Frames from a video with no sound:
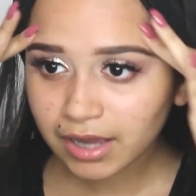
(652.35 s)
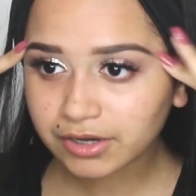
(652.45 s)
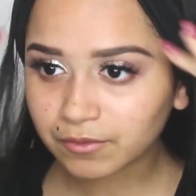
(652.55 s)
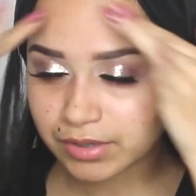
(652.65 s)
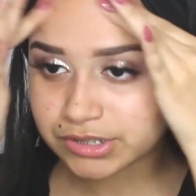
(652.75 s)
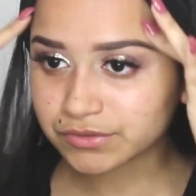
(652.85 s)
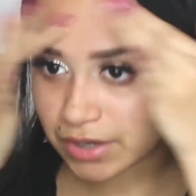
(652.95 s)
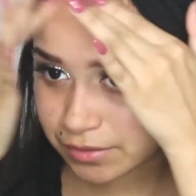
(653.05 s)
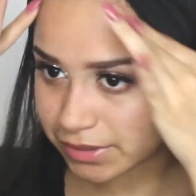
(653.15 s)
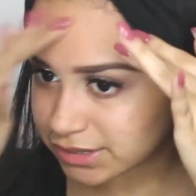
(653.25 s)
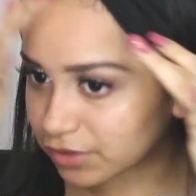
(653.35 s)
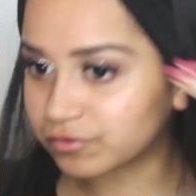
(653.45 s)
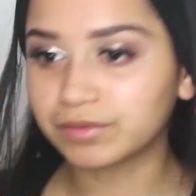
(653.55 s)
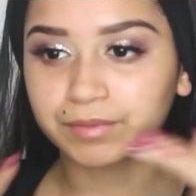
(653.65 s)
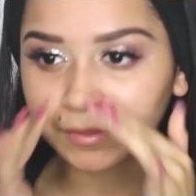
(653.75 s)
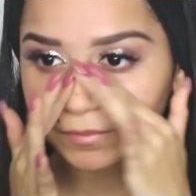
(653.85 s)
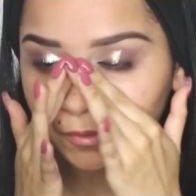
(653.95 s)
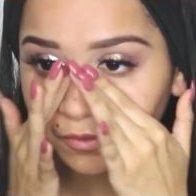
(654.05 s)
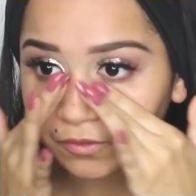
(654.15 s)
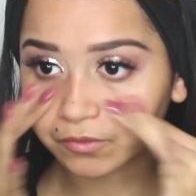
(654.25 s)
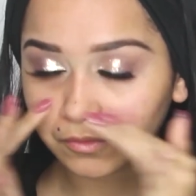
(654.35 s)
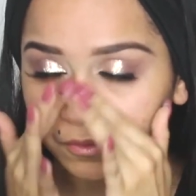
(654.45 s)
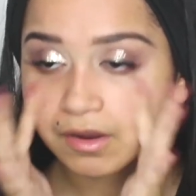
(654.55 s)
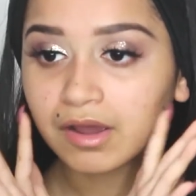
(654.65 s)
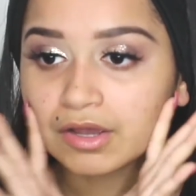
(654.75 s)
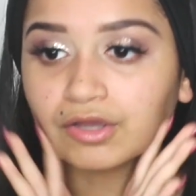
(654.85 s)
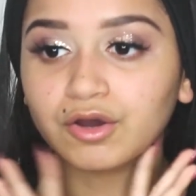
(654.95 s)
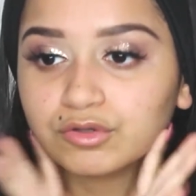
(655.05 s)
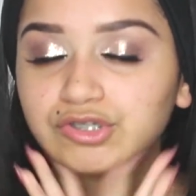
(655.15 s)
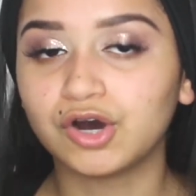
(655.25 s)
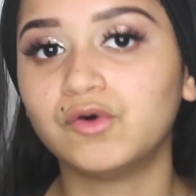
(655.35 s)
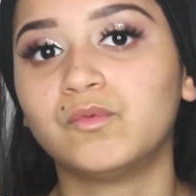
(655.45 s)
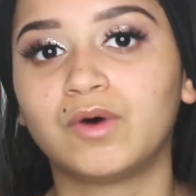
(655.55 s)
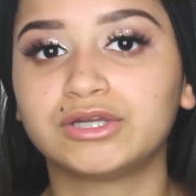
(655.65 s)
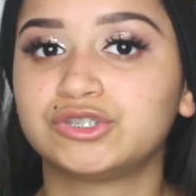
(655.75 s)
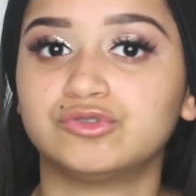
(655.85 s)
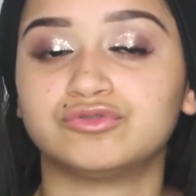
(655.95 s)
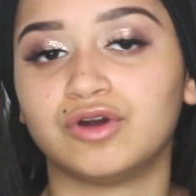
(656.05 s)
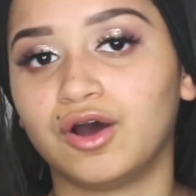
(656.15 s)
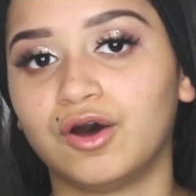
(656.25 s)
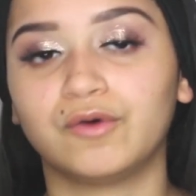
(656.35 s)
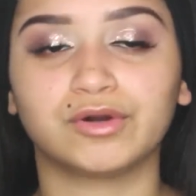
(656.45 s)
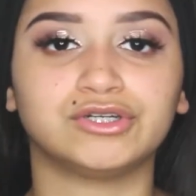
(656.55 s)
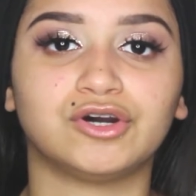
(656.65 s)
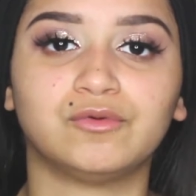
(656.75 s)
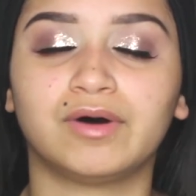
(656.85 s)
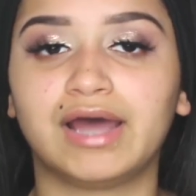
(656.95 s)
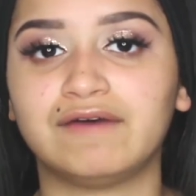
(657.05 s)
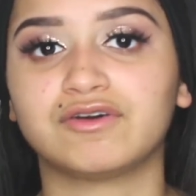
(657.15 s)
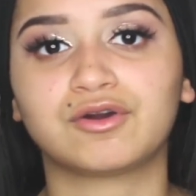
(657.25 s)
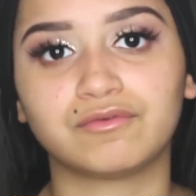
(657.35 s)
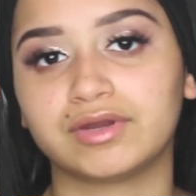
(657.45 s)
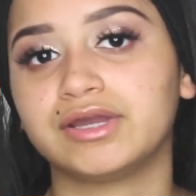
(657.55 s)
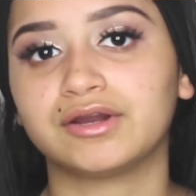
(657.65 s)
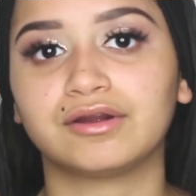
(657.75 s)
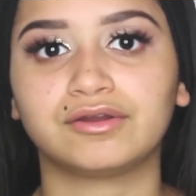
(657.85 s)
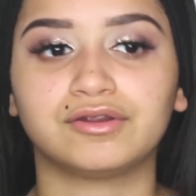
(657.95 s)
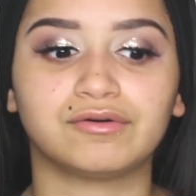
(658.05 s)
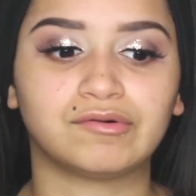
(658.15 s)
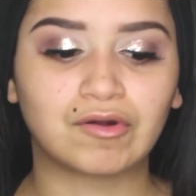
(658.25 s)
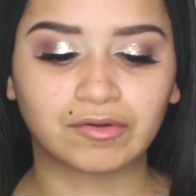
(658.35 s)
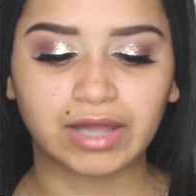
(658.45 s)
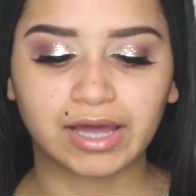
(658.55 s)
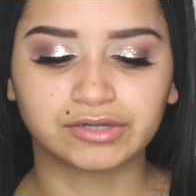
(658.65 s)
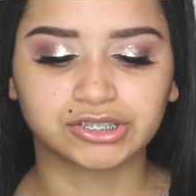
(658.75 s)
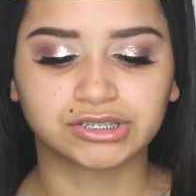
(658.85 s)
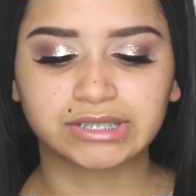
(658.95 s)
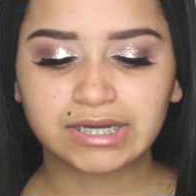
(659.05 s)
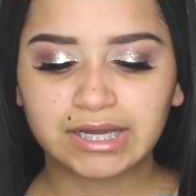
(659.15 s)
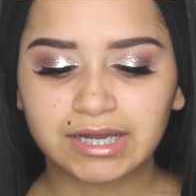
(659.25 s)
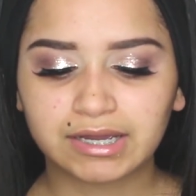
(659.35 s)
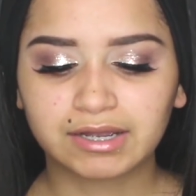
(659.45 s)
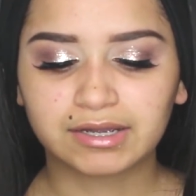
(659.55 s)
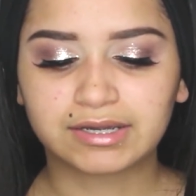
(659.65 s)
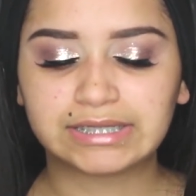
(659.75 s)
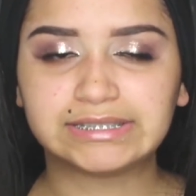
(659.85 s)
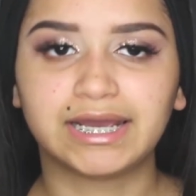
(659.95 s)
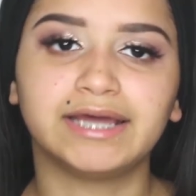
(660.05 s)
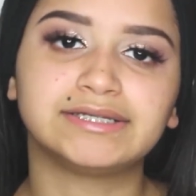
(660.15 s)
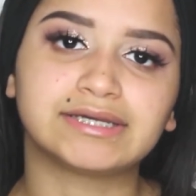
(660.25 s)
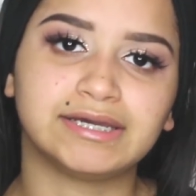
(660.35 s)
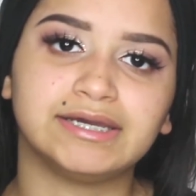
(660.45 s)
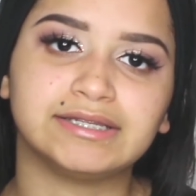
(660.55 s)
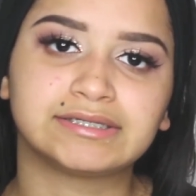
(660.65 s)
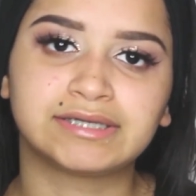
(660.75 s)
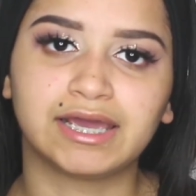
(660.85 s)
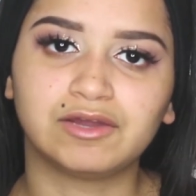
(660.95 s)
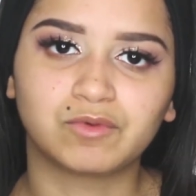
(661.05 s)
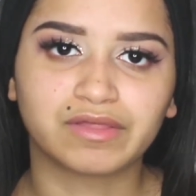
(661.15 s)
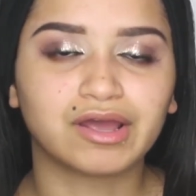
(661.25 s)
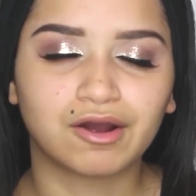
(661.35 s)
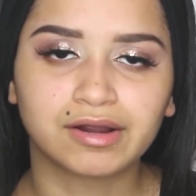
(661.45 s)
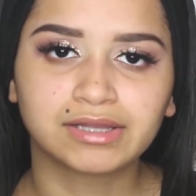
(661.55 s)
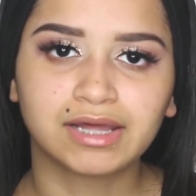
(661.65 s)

I don't want to surround myself with people who, you know, don't want to grow or don't want to have a career, you know, or kind of just content in staying where they are in